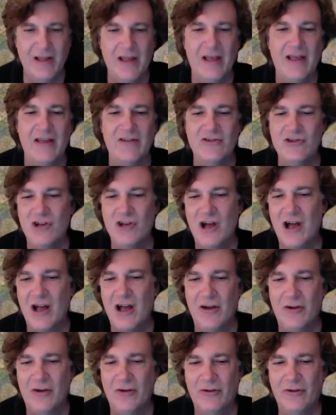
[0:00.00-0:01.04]
a
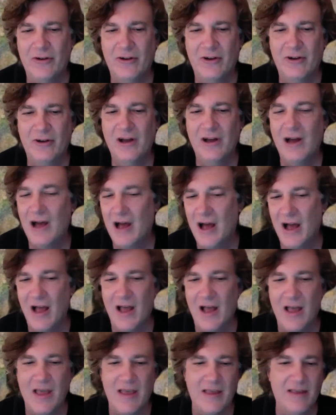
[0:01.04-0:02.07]
child
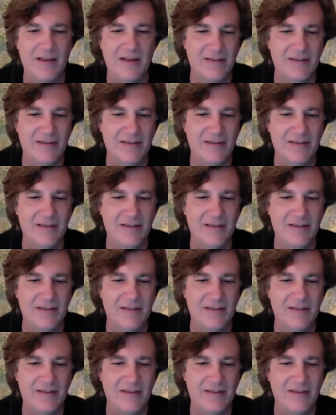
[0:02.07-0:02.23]
high